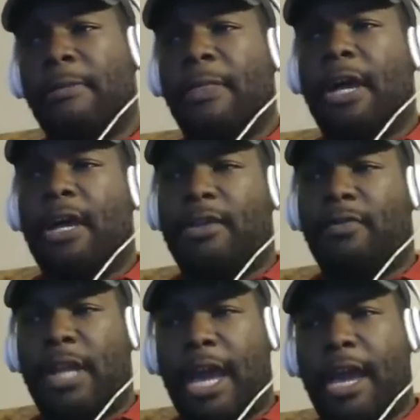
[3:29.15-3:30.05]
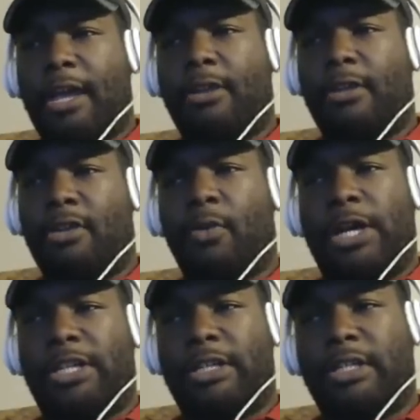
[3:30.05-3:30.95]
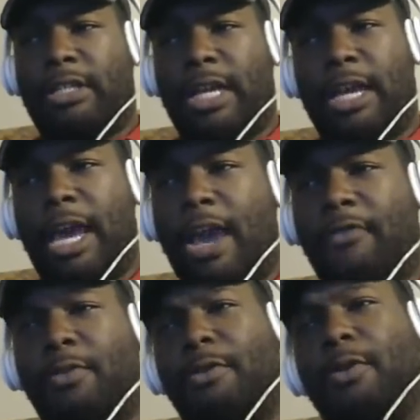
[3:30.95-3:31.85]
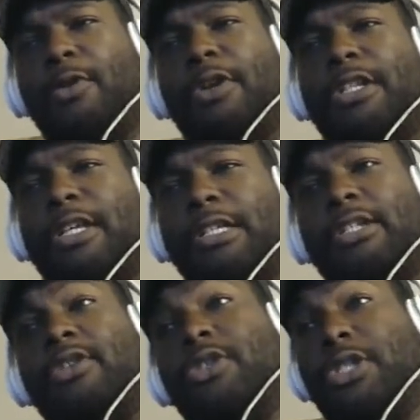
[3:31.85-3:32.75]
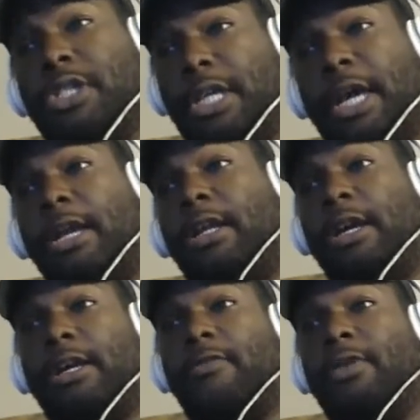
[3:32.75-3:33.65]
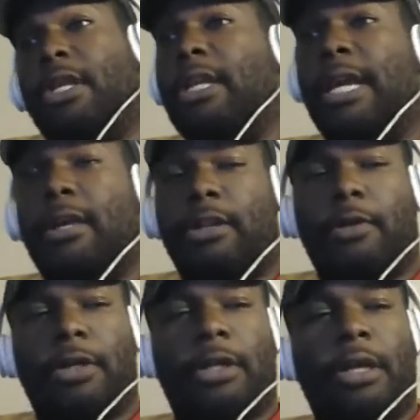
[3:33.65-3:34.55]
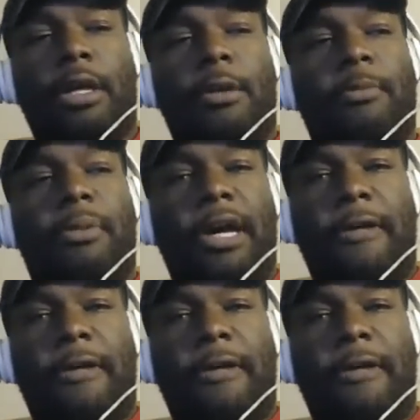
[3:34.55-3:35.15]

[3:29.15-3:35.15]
If not, and you're watching this the day after we recorded this, you're shit out of luck if you didn't download it. But